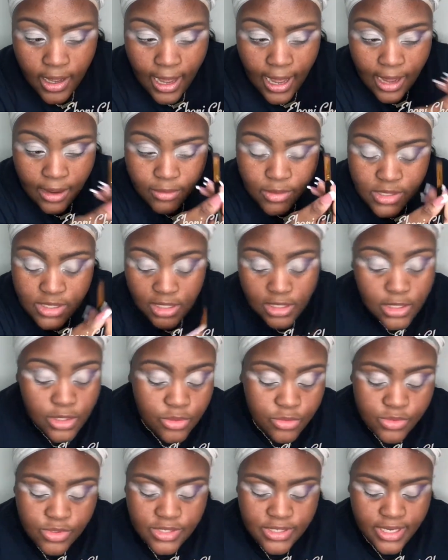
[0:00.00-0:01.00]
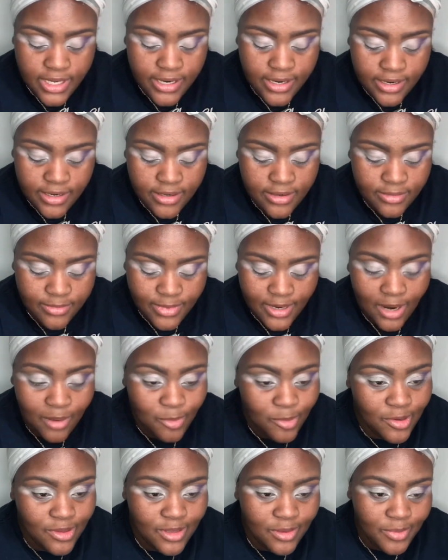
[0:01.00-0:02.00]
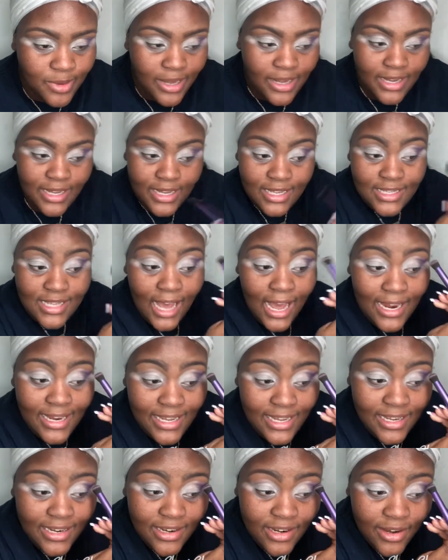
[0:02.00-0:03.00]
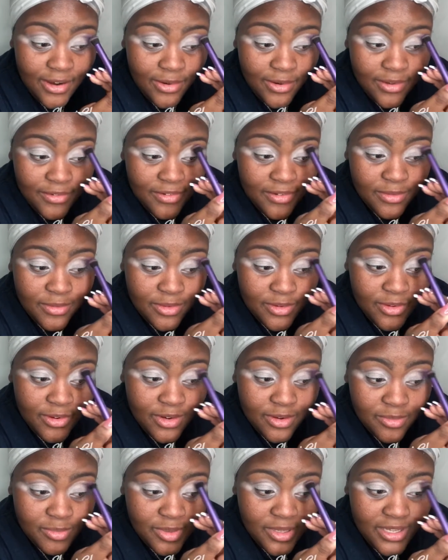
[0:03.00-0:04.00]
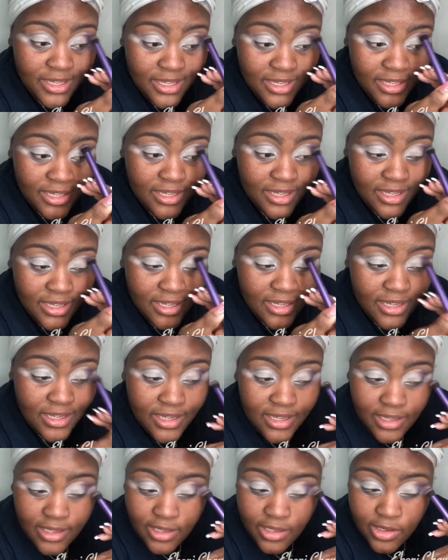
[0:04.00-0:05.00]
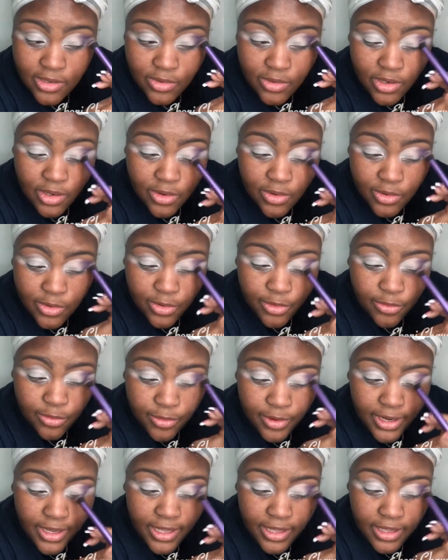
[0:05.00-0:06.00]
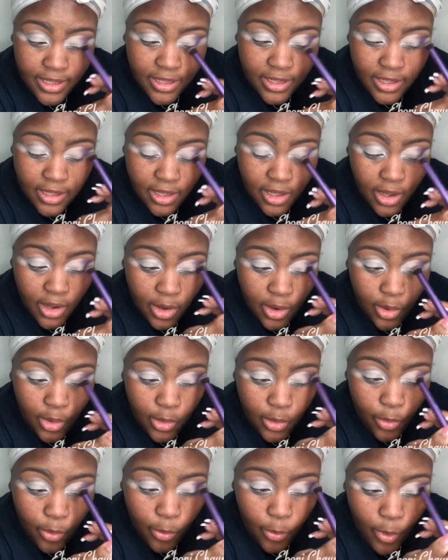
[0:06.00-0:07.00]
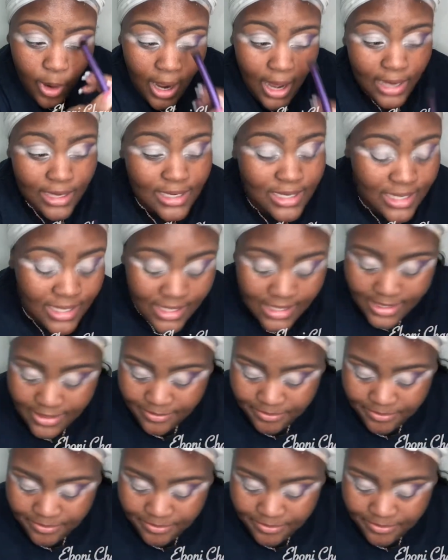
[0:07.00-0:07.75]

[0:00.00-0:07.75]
I was a little scared when I brought the palette because I didn't know if it was going to be, you know, great quality.